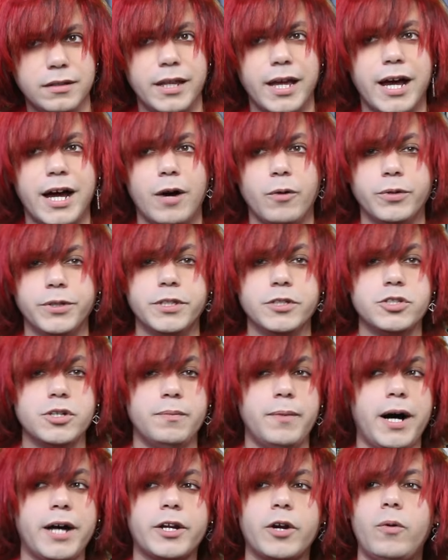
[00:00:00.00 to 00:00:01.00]
Now with the
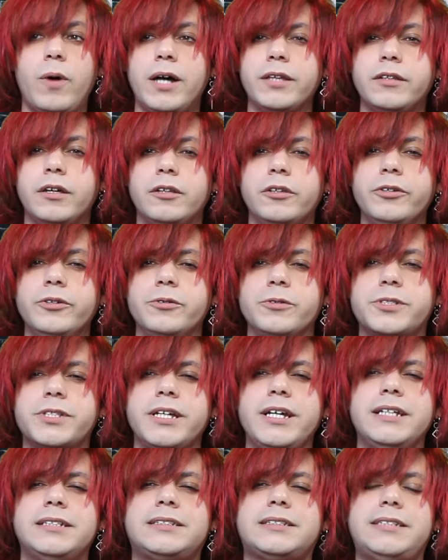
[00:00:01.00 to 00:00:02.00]
Jamato on the loose,
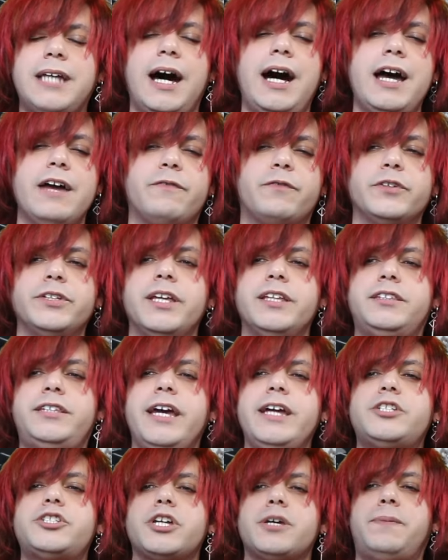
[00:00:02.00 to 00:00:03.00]
it's time for the
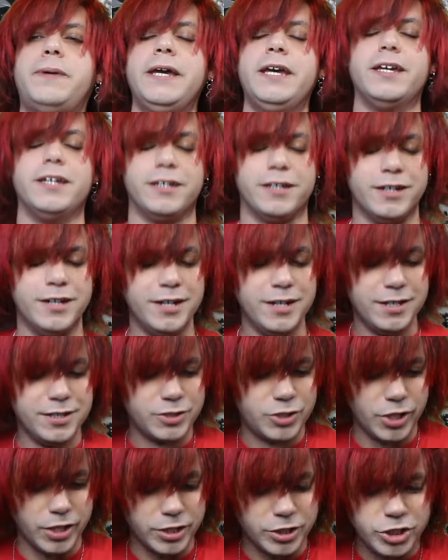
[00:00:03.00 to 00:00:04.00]
DGP
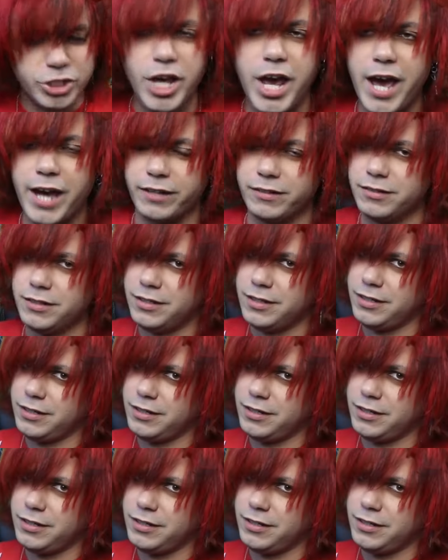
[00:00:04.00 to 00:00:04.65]
to get